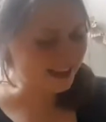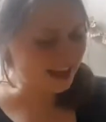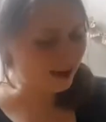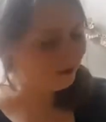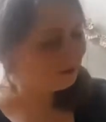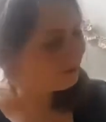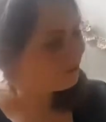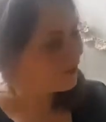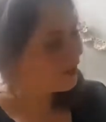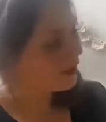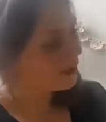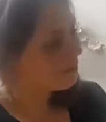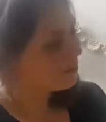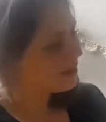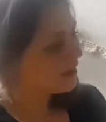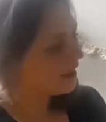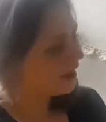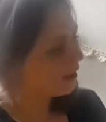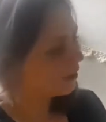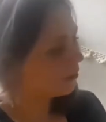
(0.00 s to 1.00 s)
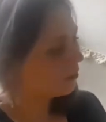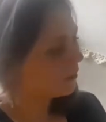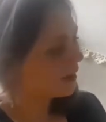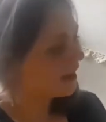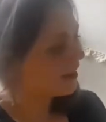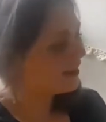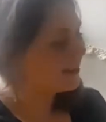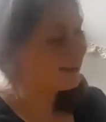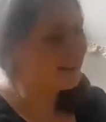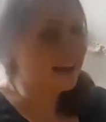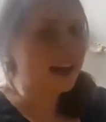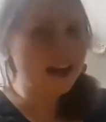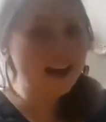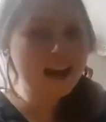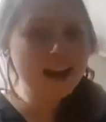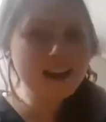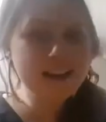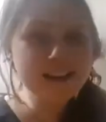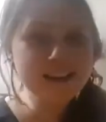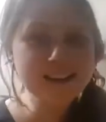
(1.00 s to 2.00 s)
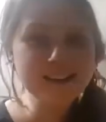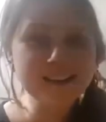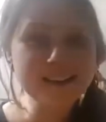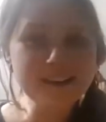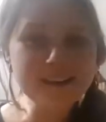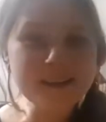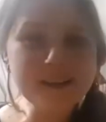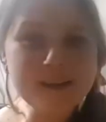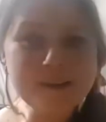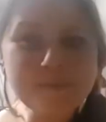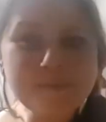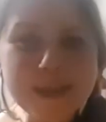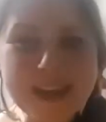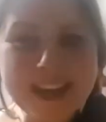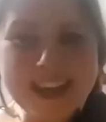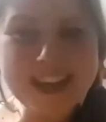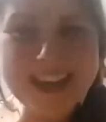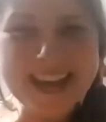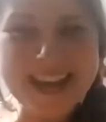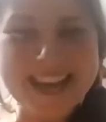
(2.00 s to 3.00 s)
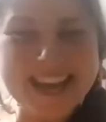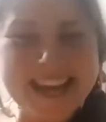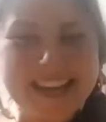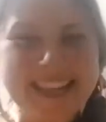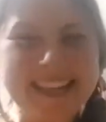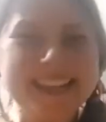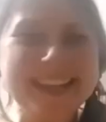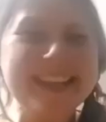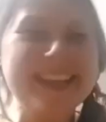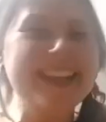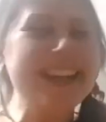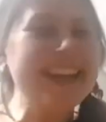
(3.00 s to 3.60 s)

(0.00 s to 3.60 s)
that farm there was a pig,